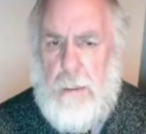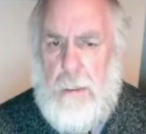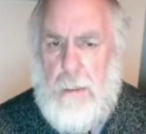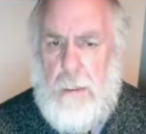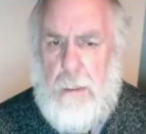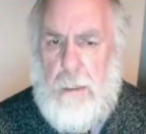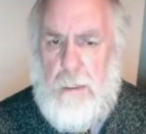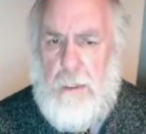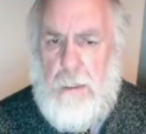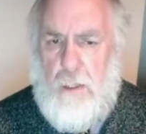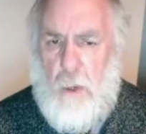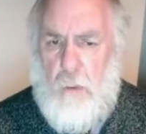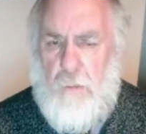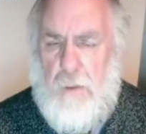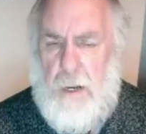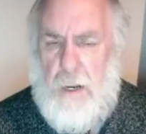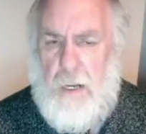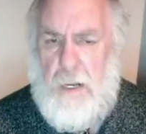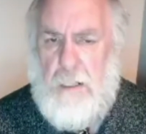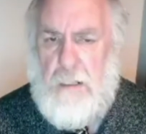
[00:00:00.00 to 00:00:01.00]
is over
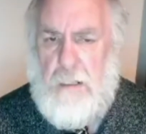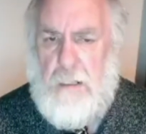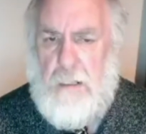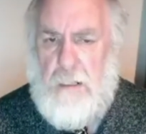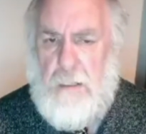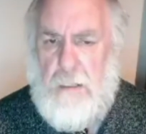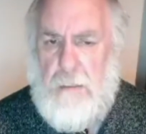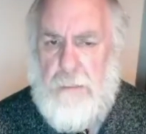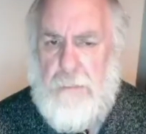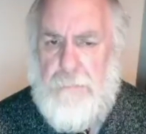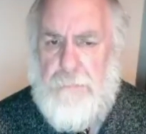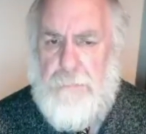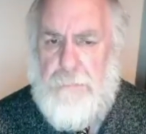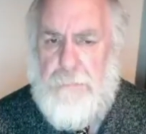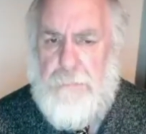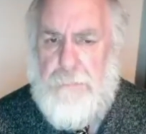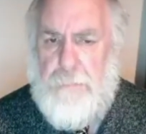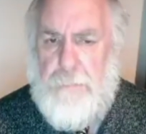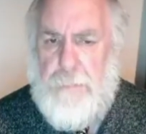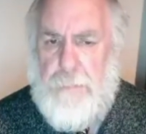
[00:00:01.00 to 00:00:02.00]
us
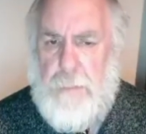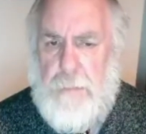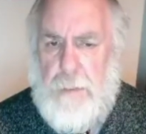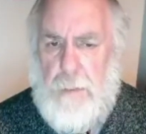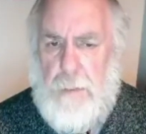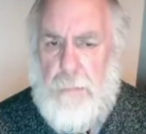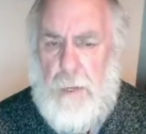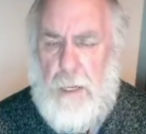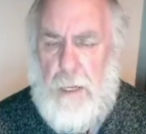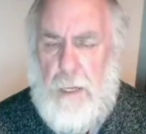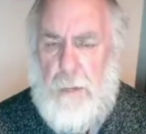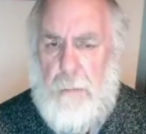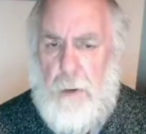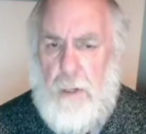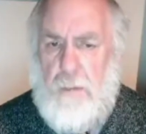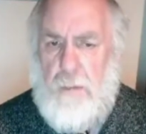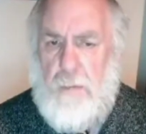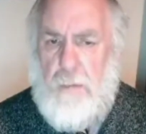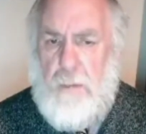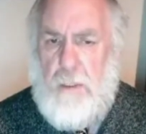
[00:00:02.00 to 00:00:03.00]
by
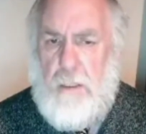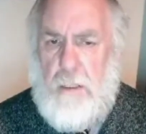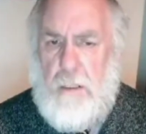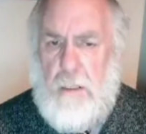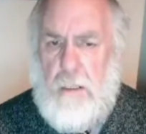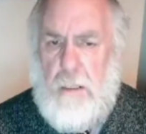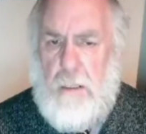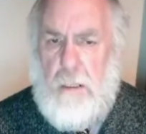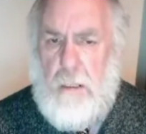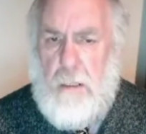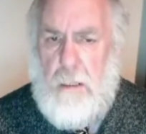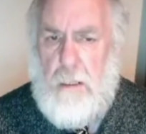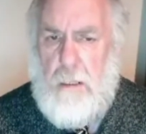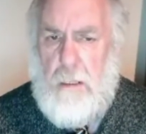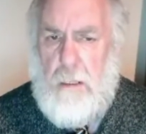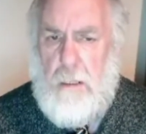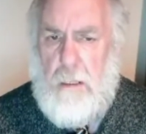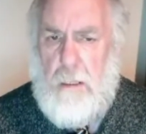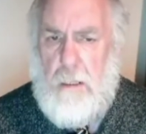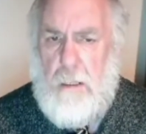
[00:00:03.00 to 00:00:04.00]
appointment
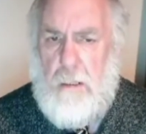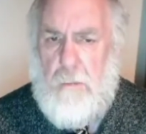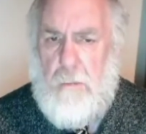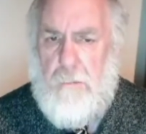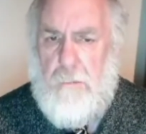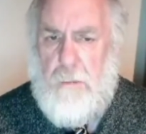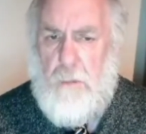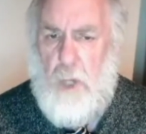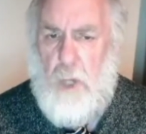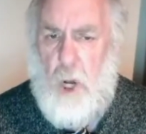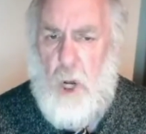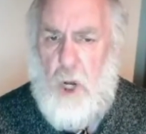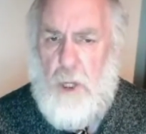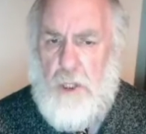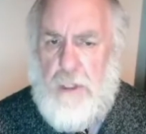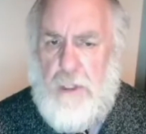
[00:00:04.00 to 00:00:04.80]
from God.